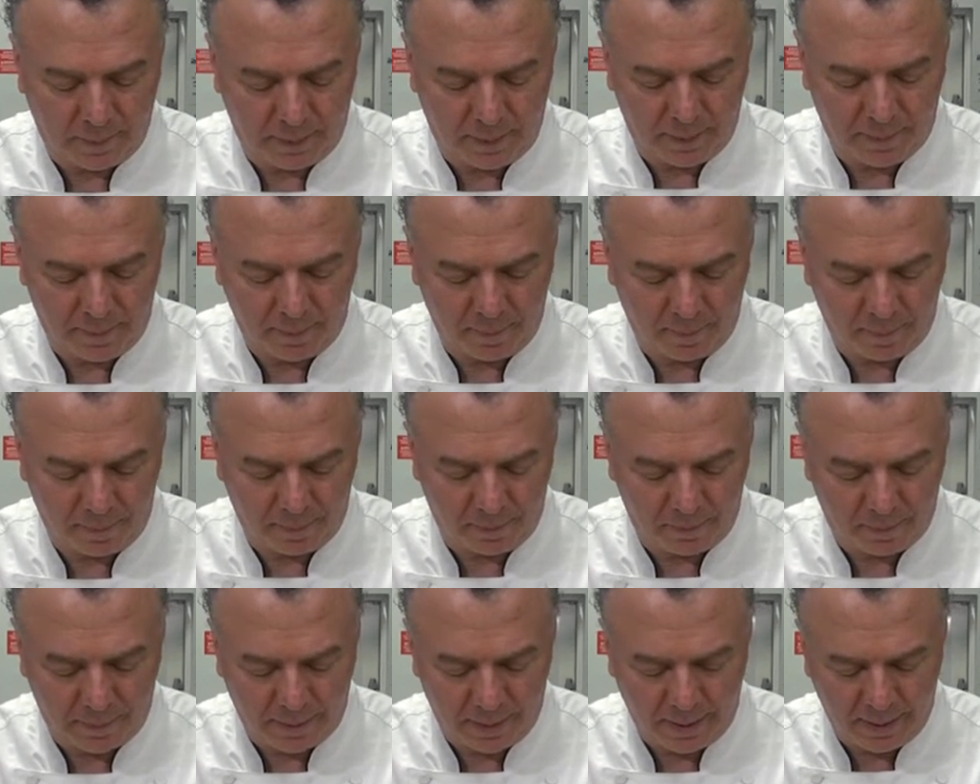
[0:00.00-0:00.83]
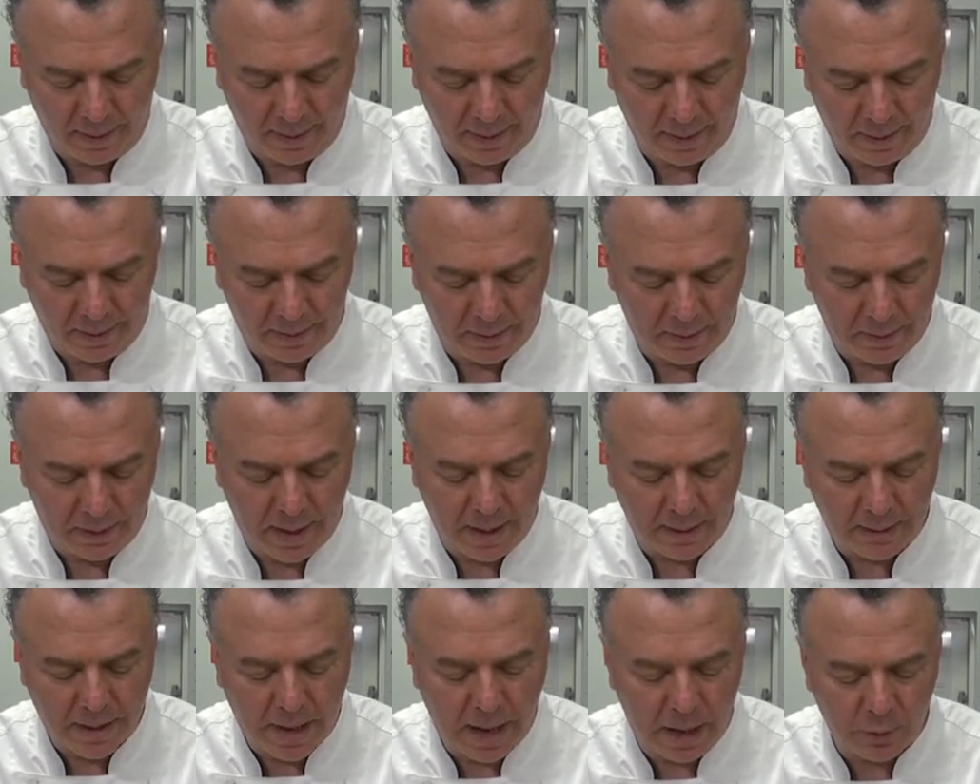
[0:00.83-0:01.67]
So
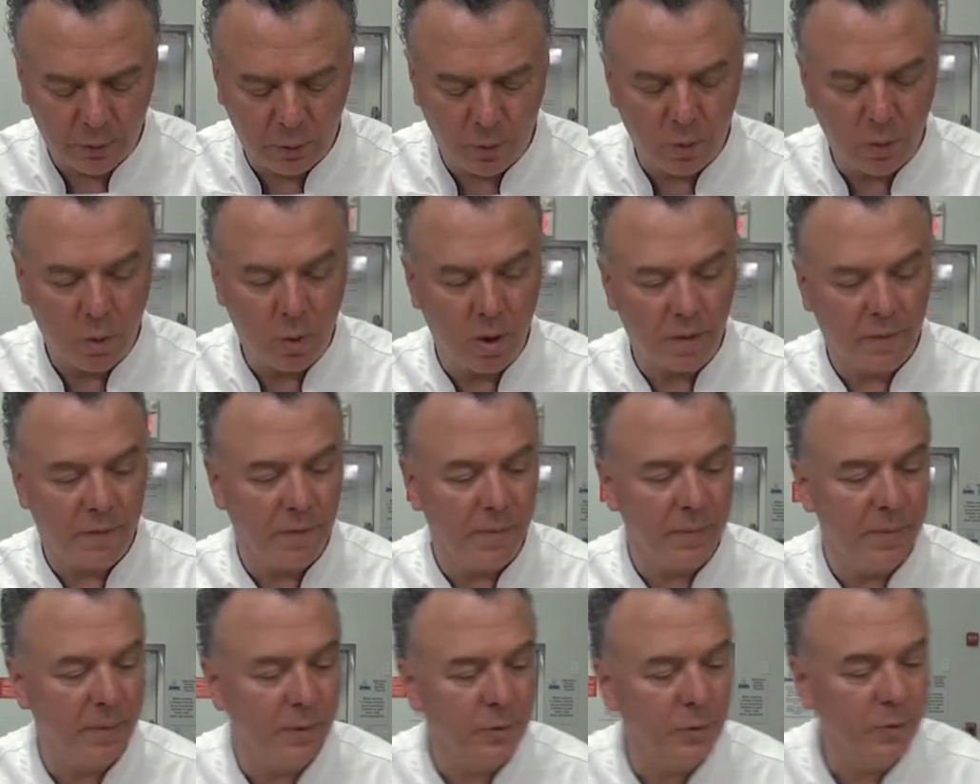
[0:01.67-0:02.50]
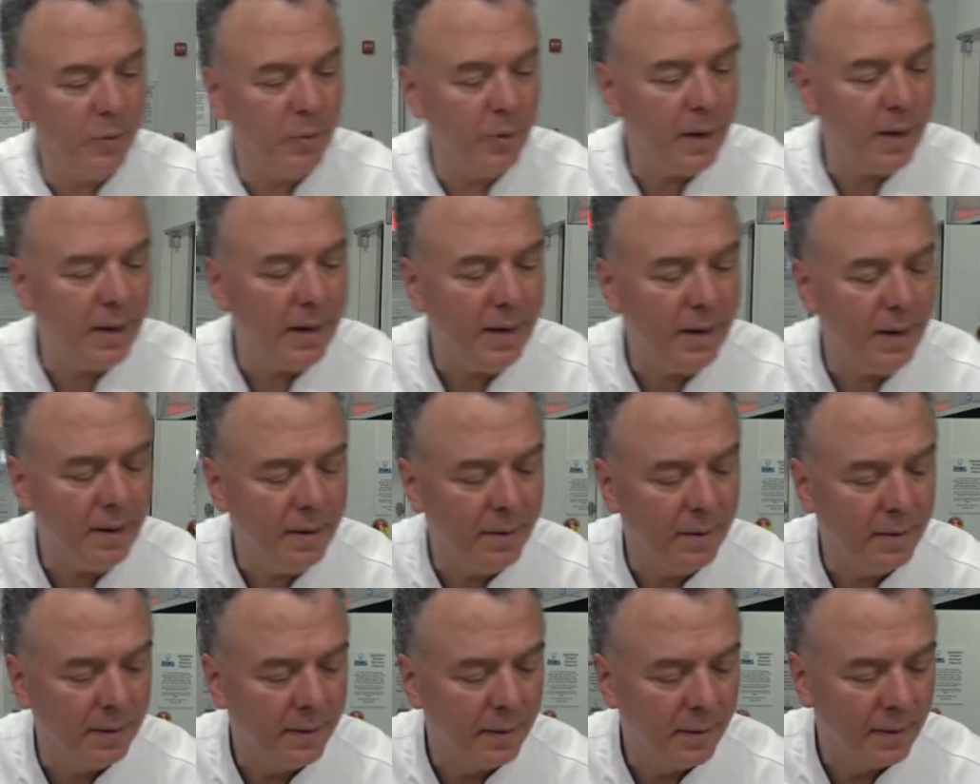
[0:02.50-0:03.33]
that's actual cork from the tree.
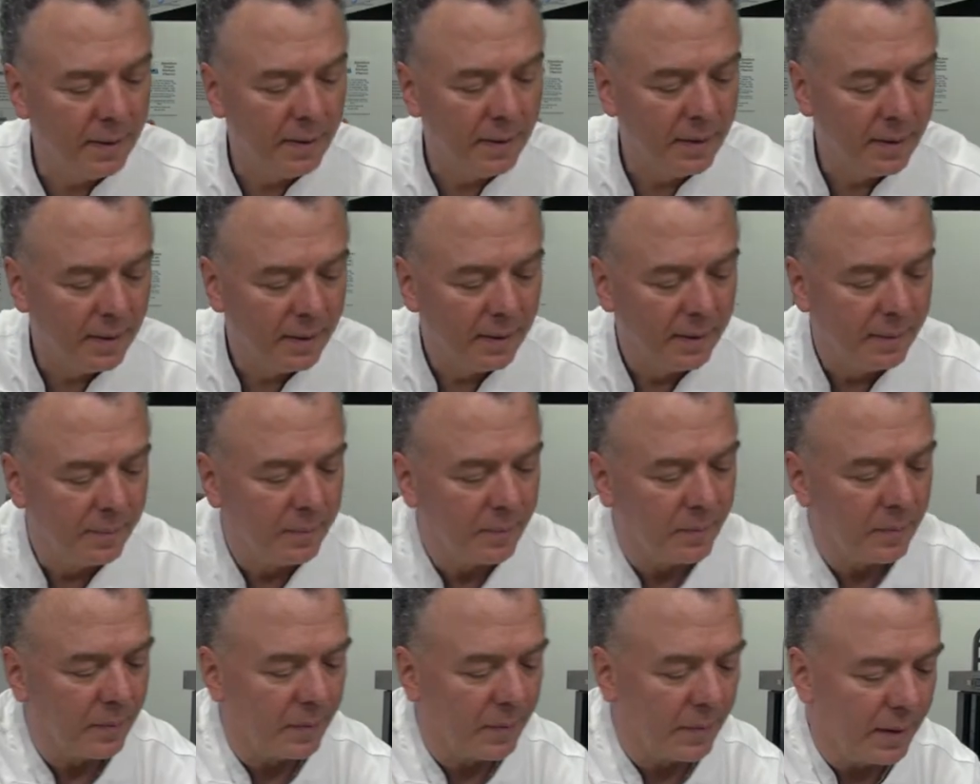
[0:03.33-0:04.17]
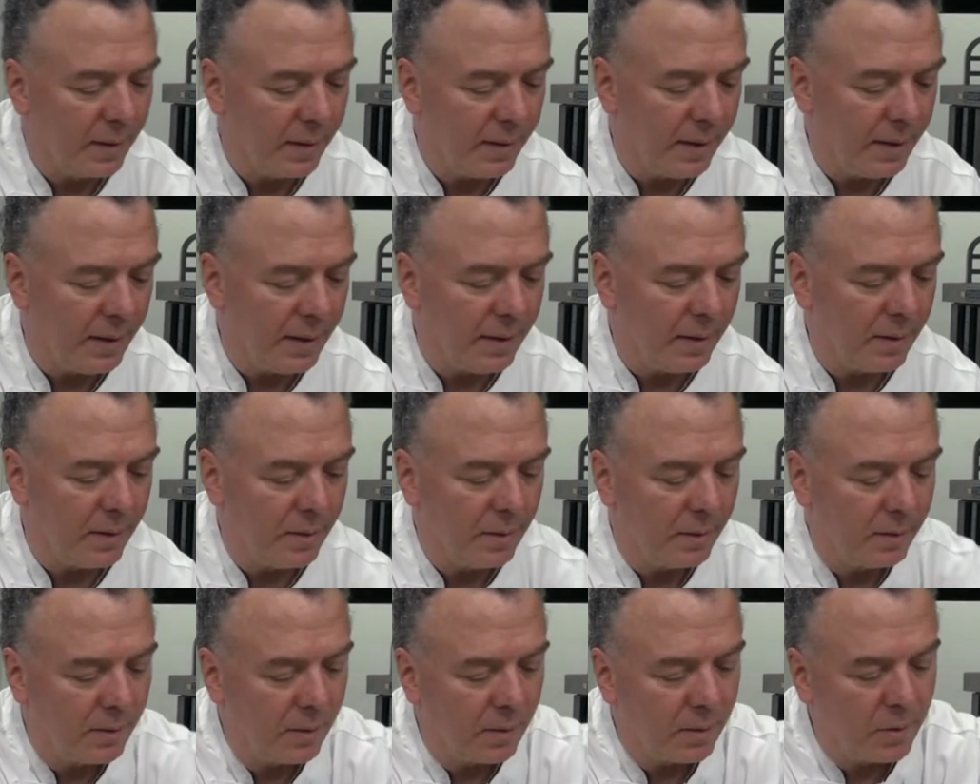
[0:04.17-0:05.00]
The,
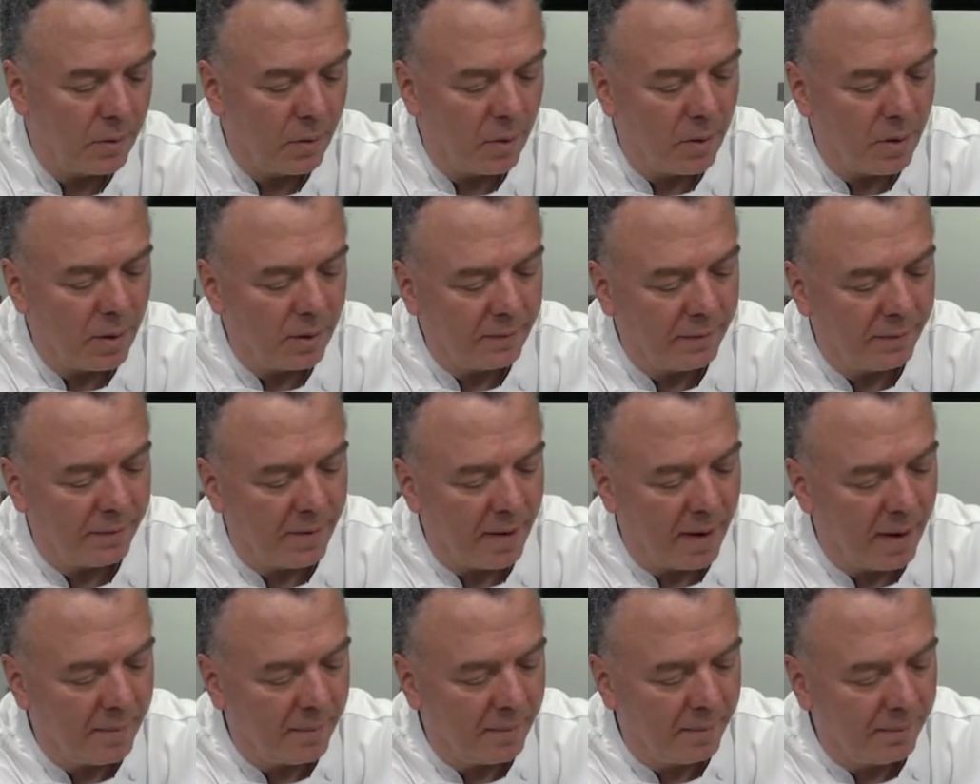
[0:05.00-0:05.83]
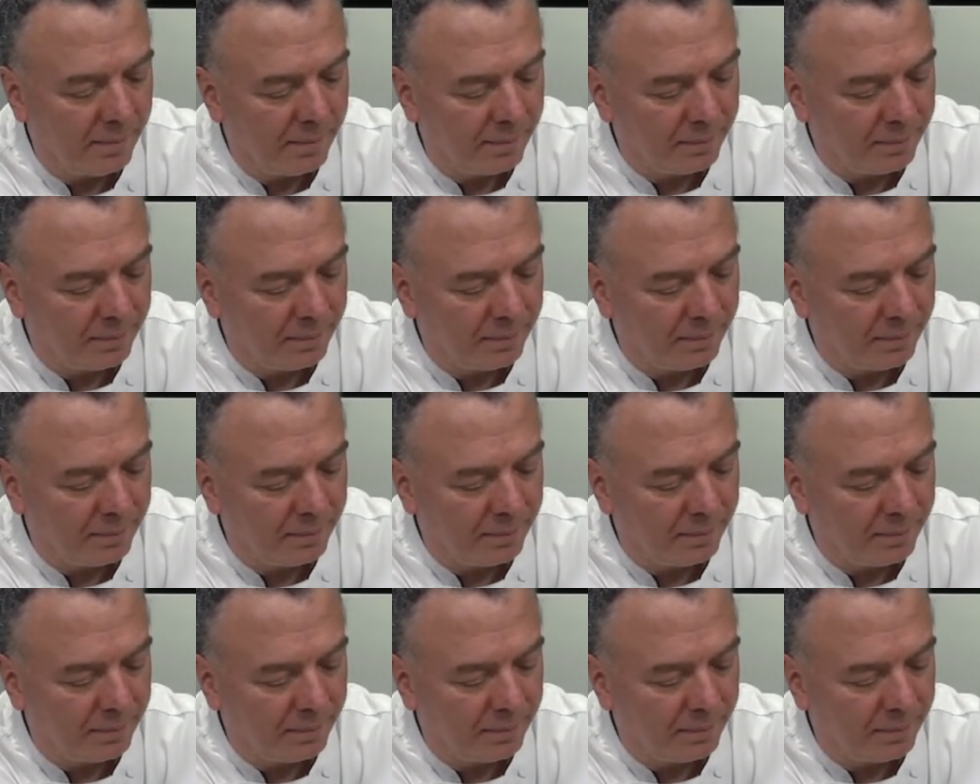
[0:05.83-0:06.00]
the cork from